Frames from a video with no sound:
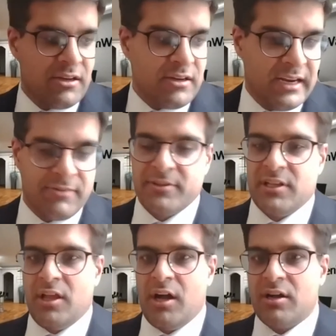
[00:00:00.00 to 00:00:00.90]
They're in it for
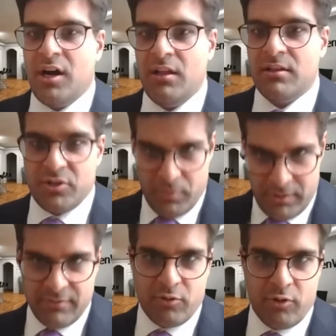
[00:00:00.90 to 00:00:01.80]
the long haul because
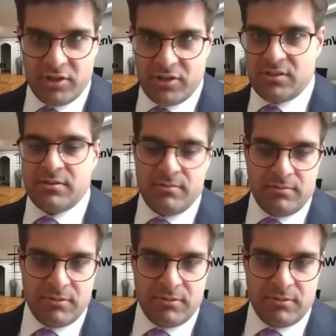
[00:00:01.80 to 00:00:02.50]
we, of course,